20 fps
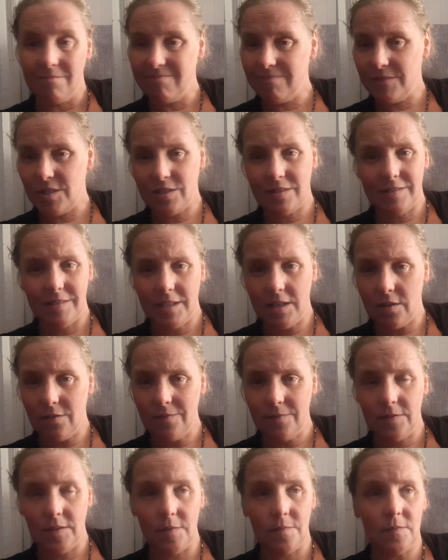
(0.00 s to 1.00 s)
just you know,
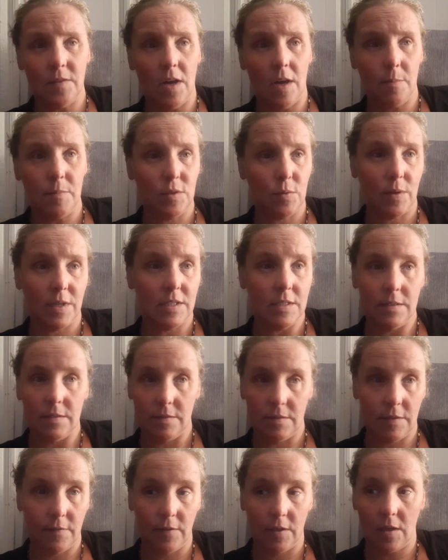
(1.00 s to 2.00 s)
flip flop between
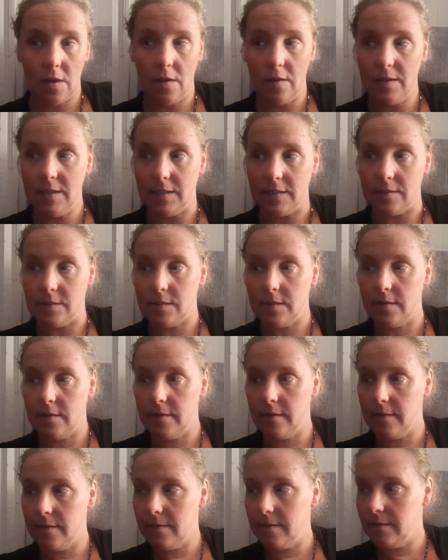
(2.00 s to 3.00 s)
different kinds,
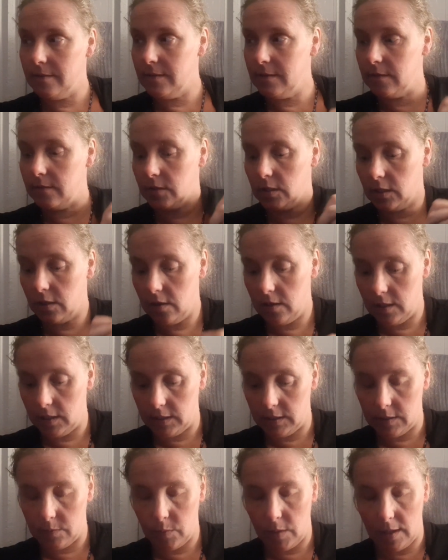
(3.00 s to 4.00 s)
different
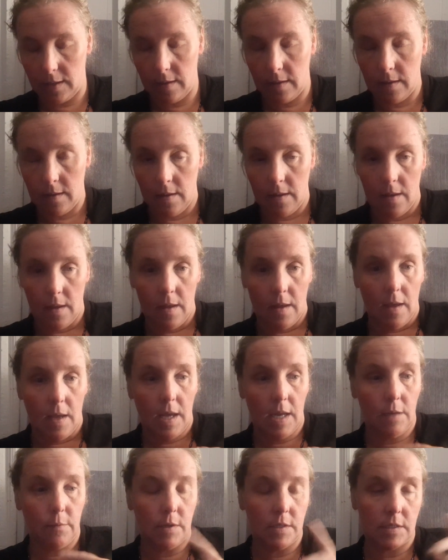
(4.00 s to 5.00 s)
kinds. But
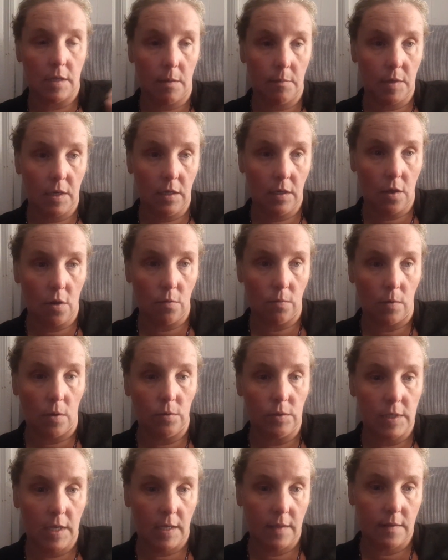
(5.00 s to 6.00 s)
anyways, I'm gonna go
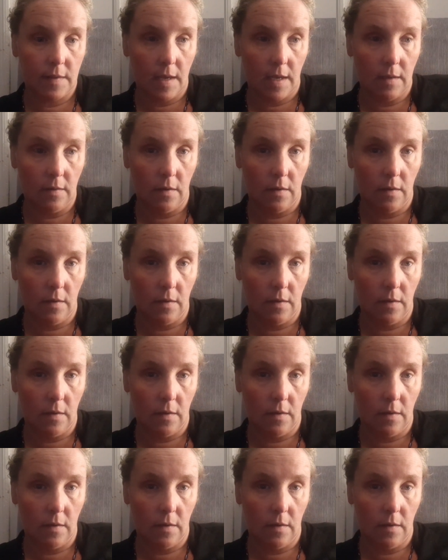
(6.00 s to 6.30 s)
rotate that